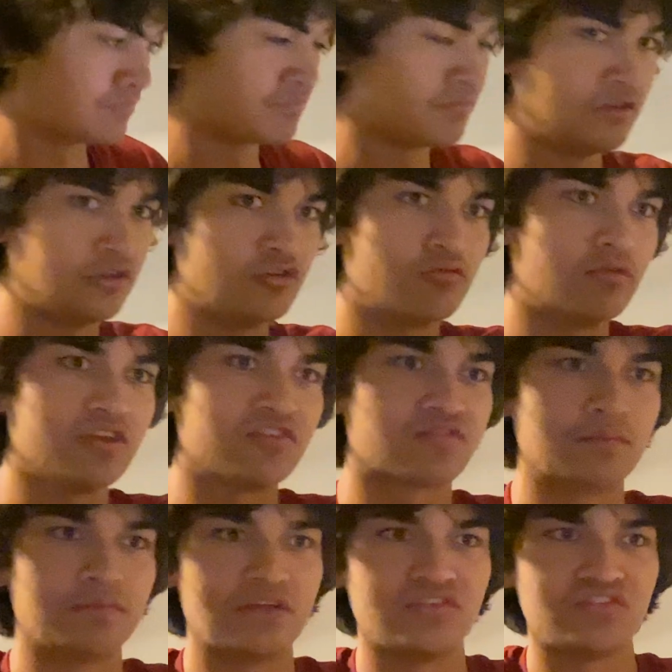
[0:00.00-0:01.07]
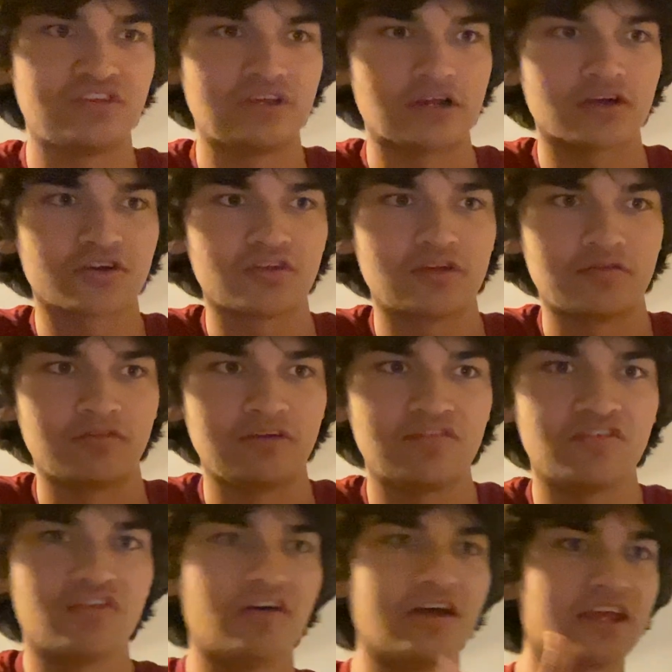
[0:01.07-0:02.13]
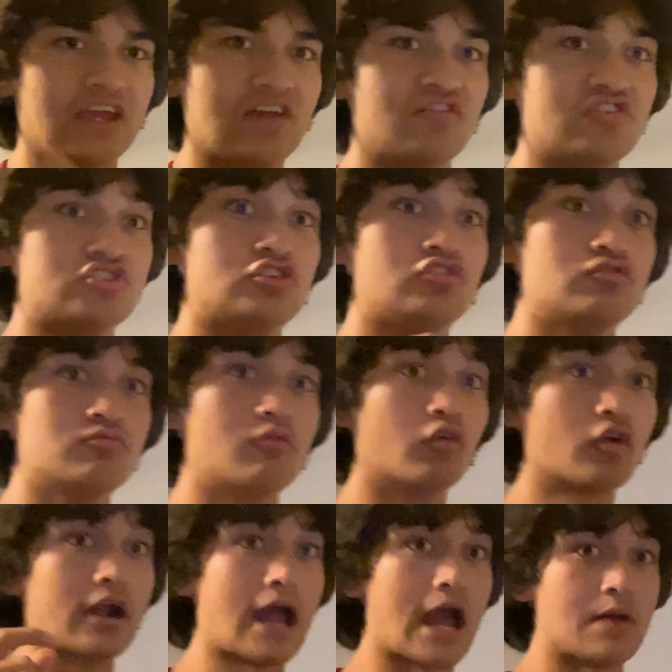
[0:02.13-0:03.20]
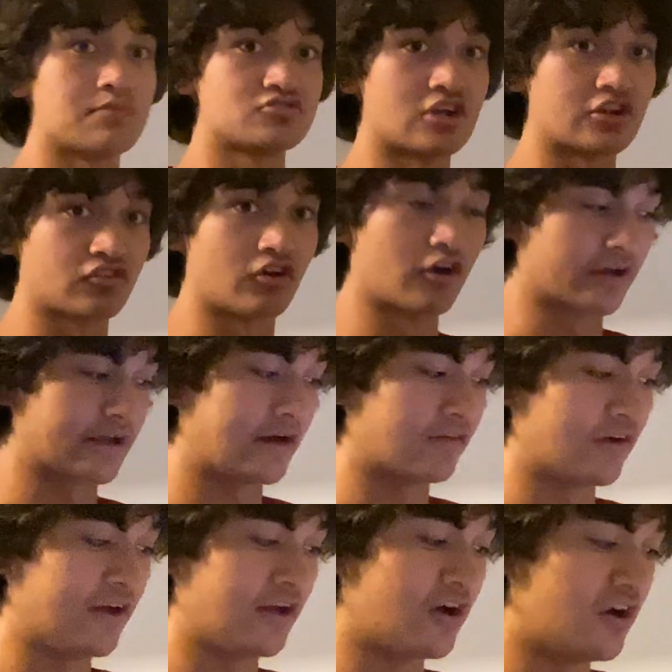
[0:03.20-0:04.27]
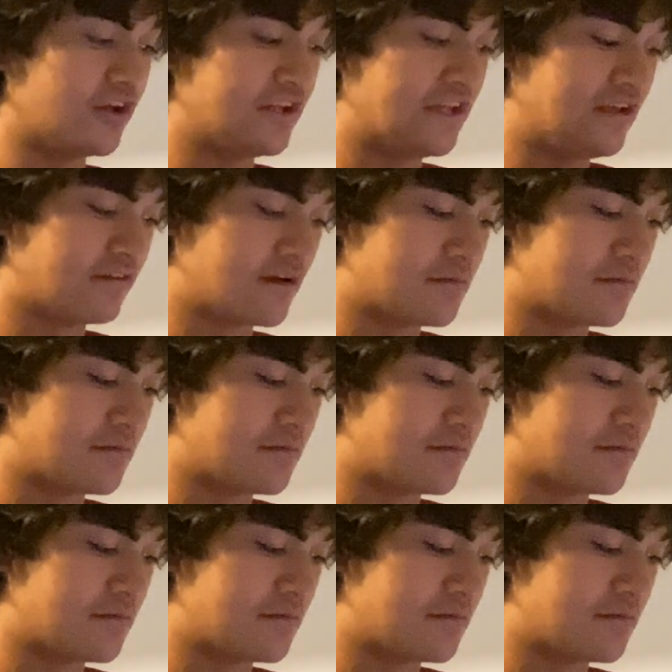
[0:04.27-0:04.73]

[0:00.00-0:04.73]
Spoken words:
new ones from this year. We will like if we should do more abstract art gallery on Eli